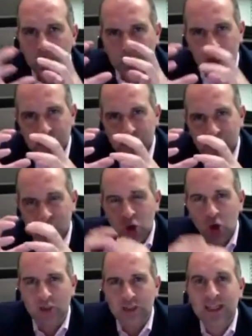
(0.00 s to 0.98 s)
And because of the
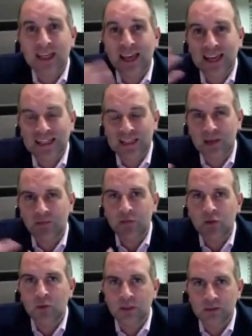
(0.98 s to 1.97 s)
knot, it can take a
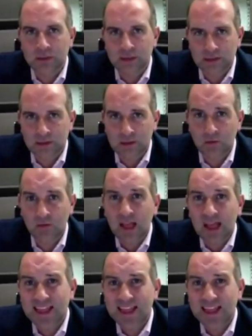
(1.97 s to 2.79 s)
few months for that to dissolve.